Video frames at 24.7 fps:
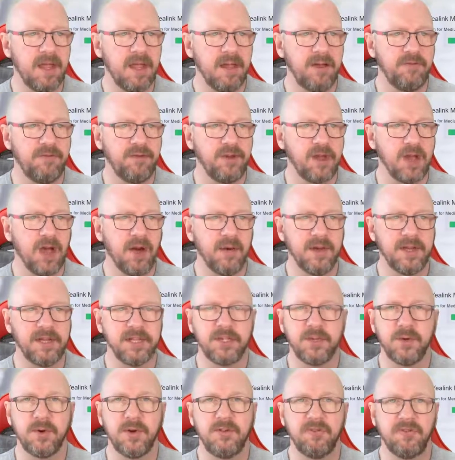If you go
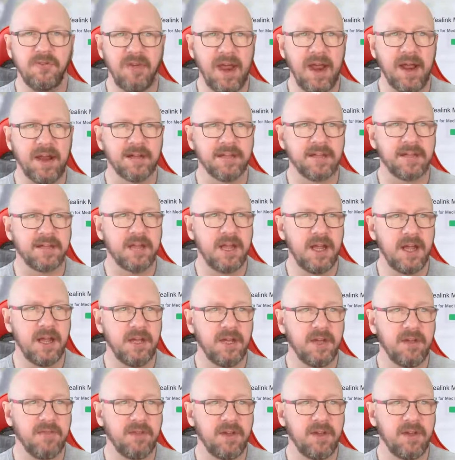into advanced, you've